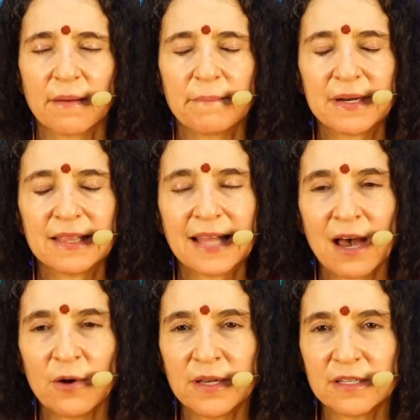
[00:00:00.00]
but
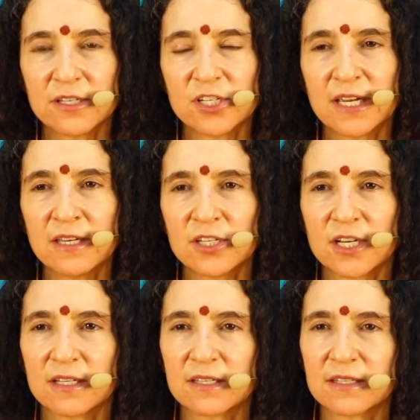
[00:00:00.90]
allow it to change
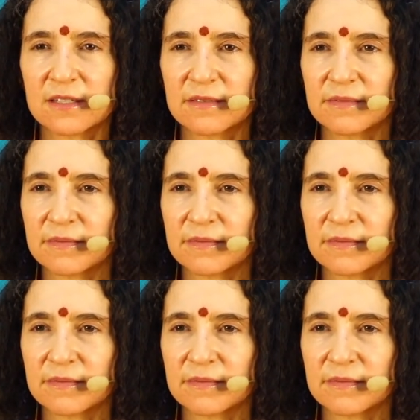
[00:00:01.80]
us.